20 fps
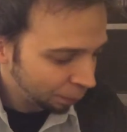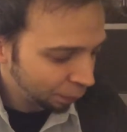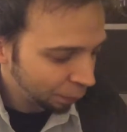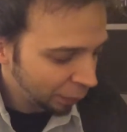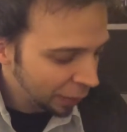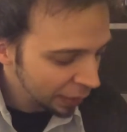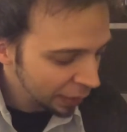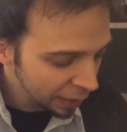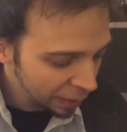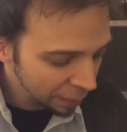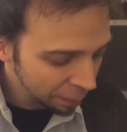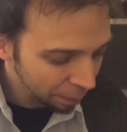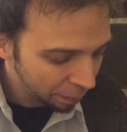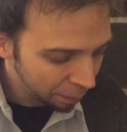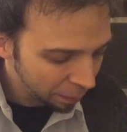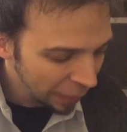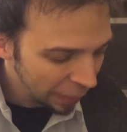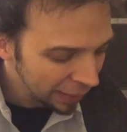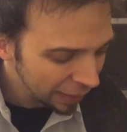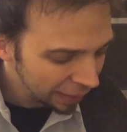this is
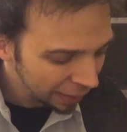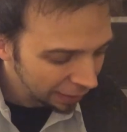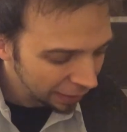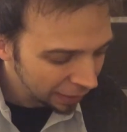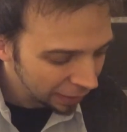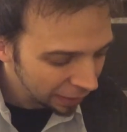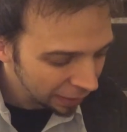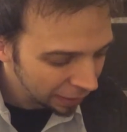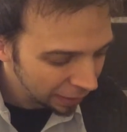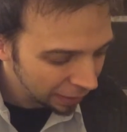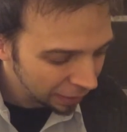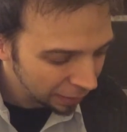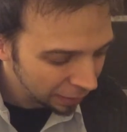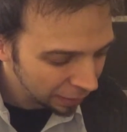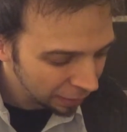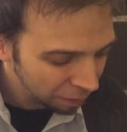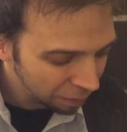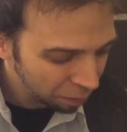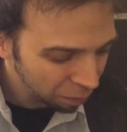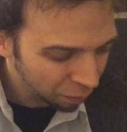
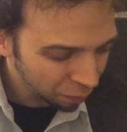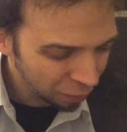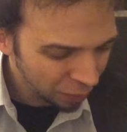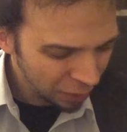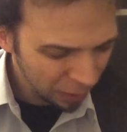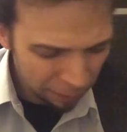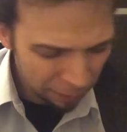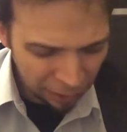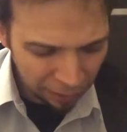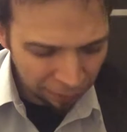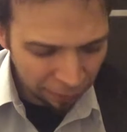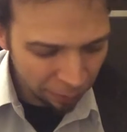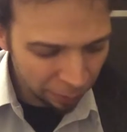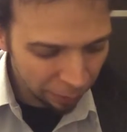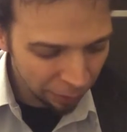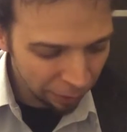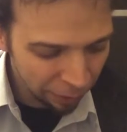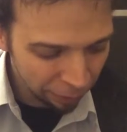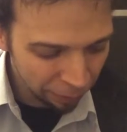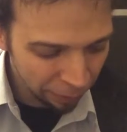basically some stuff I
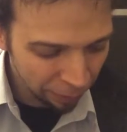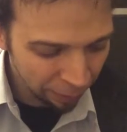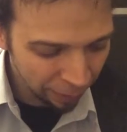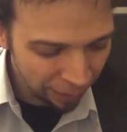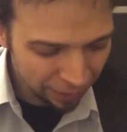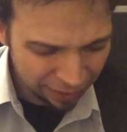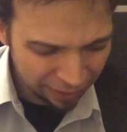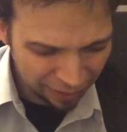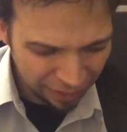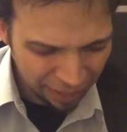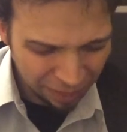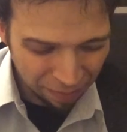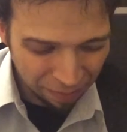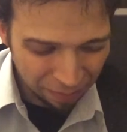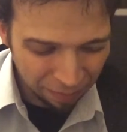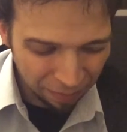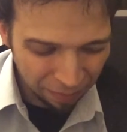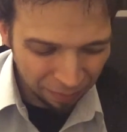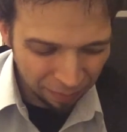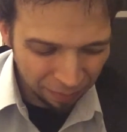bought over the past, like,
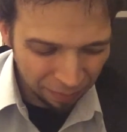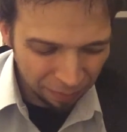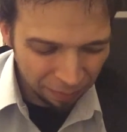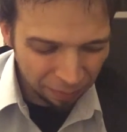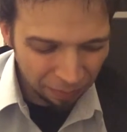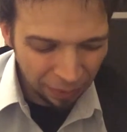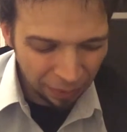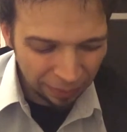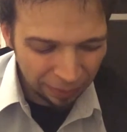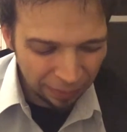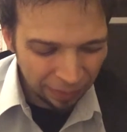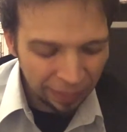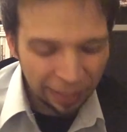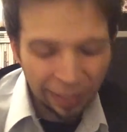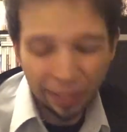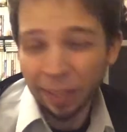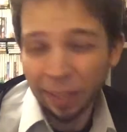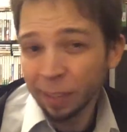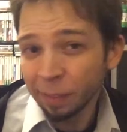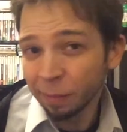month and a
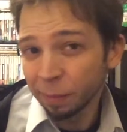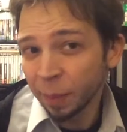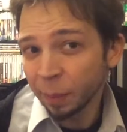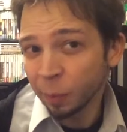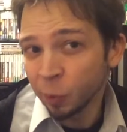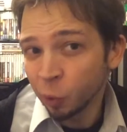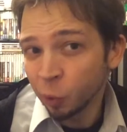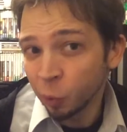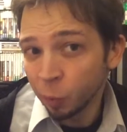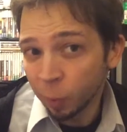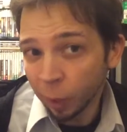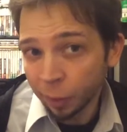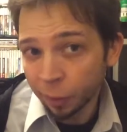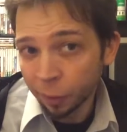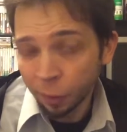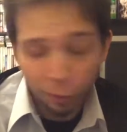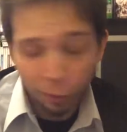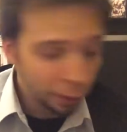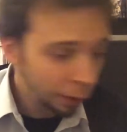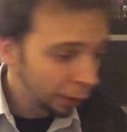half, maybe 2
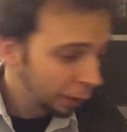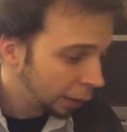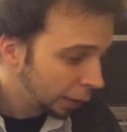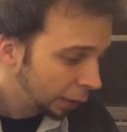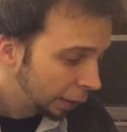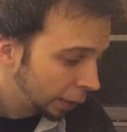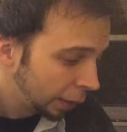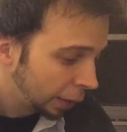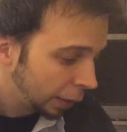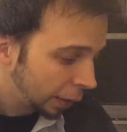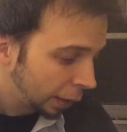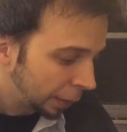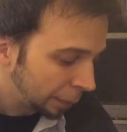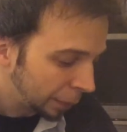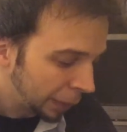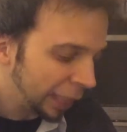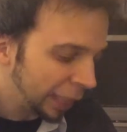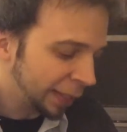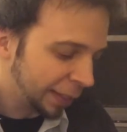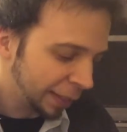months. I'm
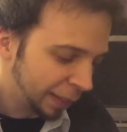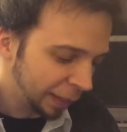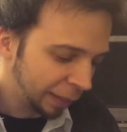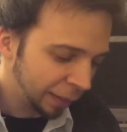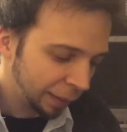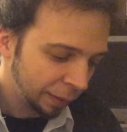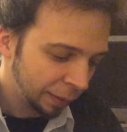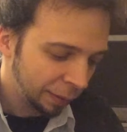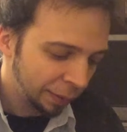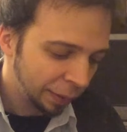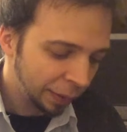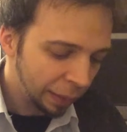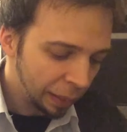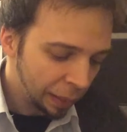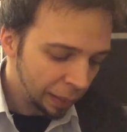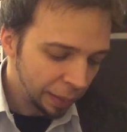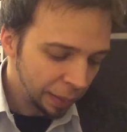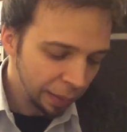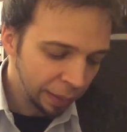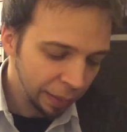guessing.
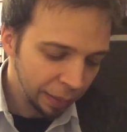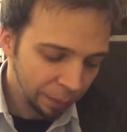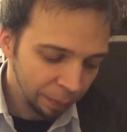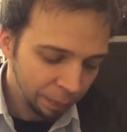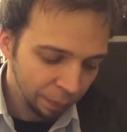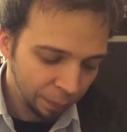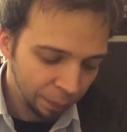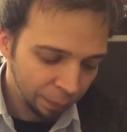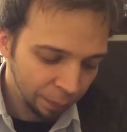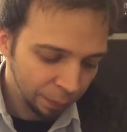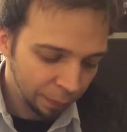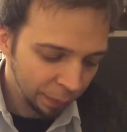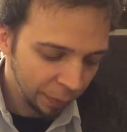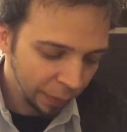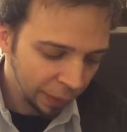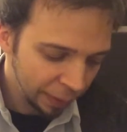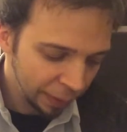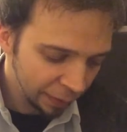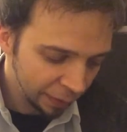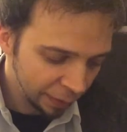It,
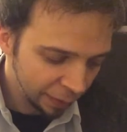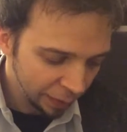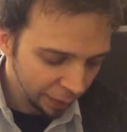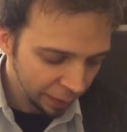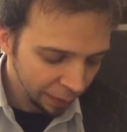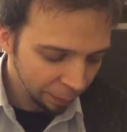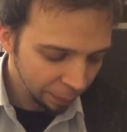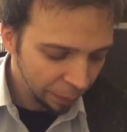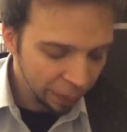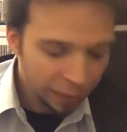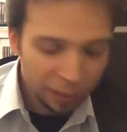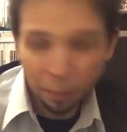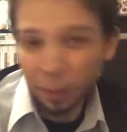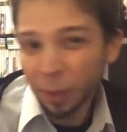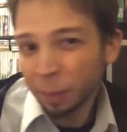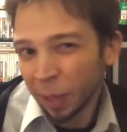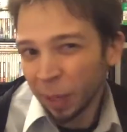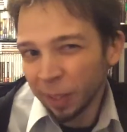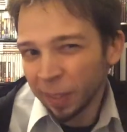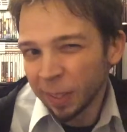it's a big
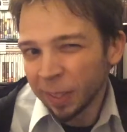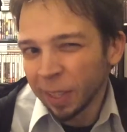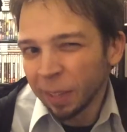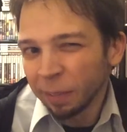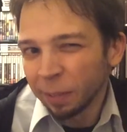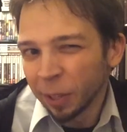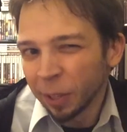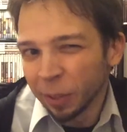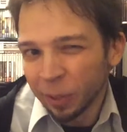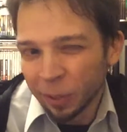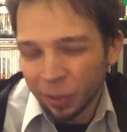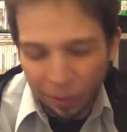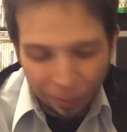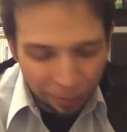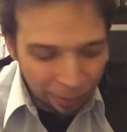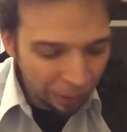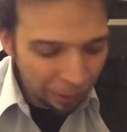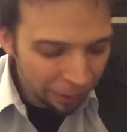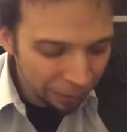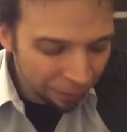pile of stuff, though, so I
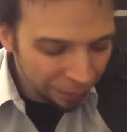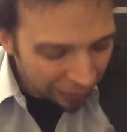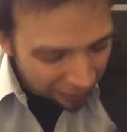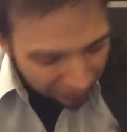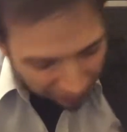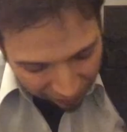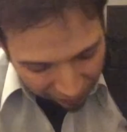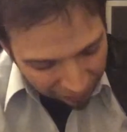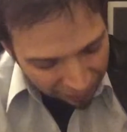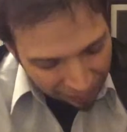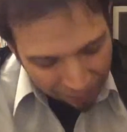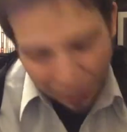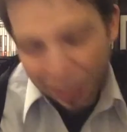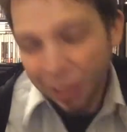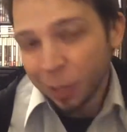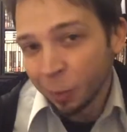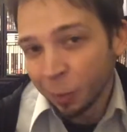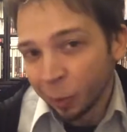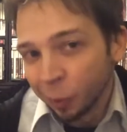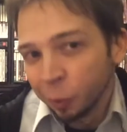figured, might
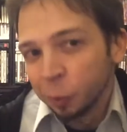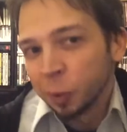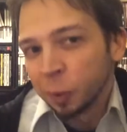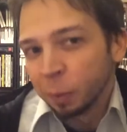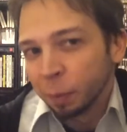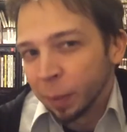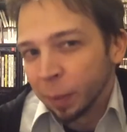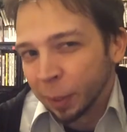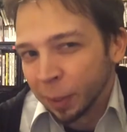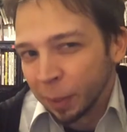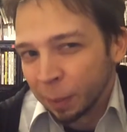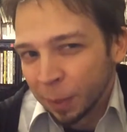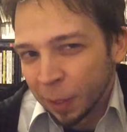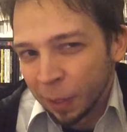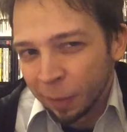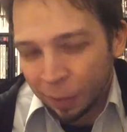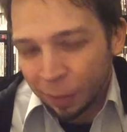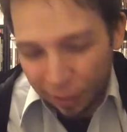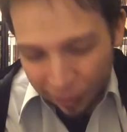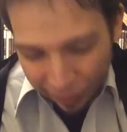as well do some pickups. I
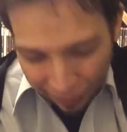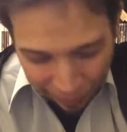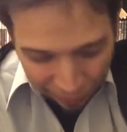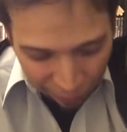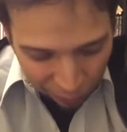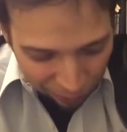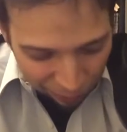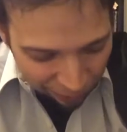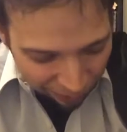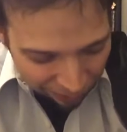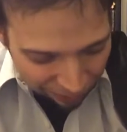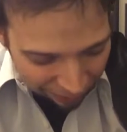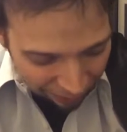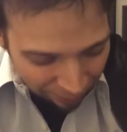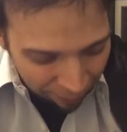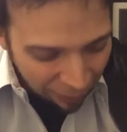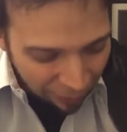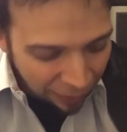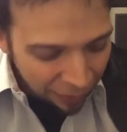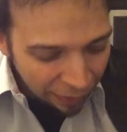haven't done that in a long time.
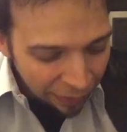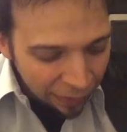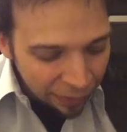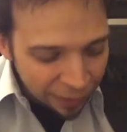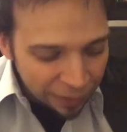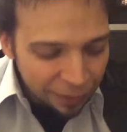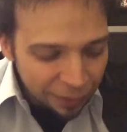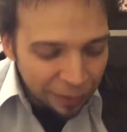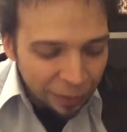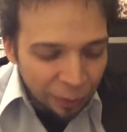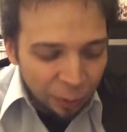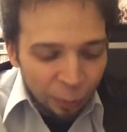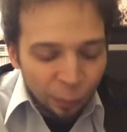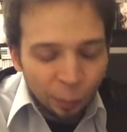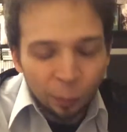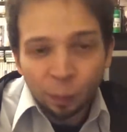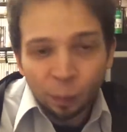So,